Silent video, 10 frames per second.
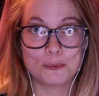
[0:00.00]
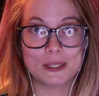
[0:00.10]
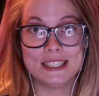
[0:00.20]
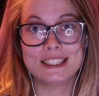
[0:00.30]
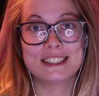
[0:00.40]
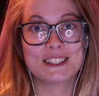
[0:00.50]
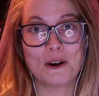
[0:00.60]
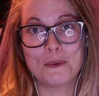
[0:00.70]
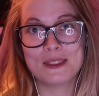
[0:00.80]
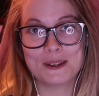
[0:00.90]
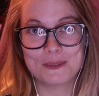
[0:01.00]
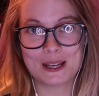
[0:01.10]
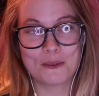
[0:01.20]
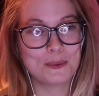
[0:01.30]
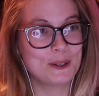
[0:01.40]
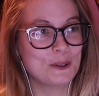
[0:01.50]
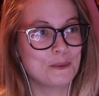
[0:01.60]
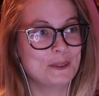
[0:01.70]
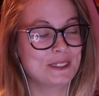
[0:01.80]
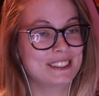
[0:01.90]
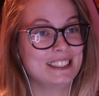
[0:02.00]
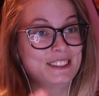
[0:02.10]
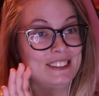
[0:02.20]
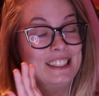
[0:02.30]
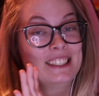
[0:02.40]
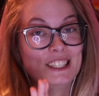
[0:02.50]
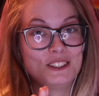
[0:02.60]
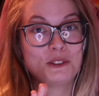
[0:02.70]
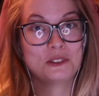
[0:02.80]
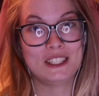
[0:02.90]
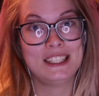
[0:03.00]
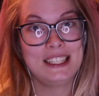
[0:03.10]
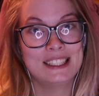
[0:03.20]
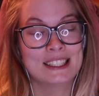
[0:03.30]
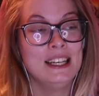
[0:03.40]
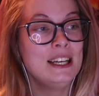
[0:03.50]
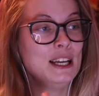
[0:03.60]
please comment them down below because there is a lot to take in.